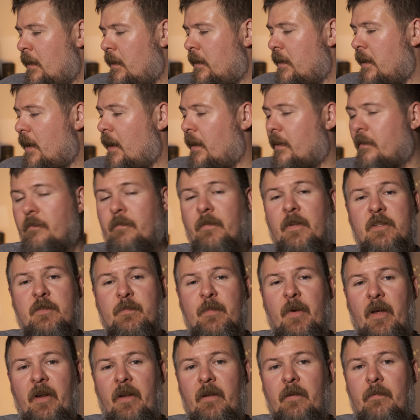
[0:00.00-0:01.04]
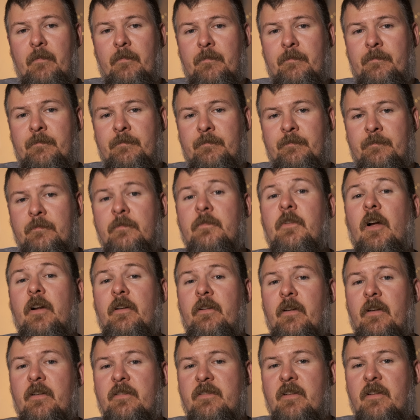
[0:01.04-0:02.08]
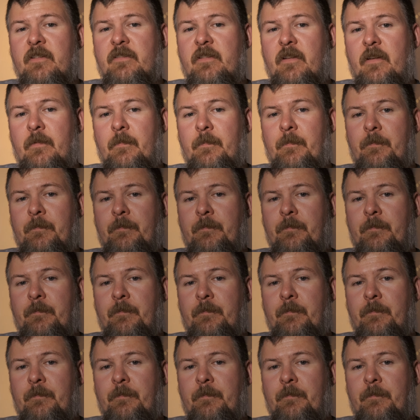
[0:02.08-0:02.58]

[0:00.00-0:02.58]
Yeah, that's about it. Talk to you guys next time.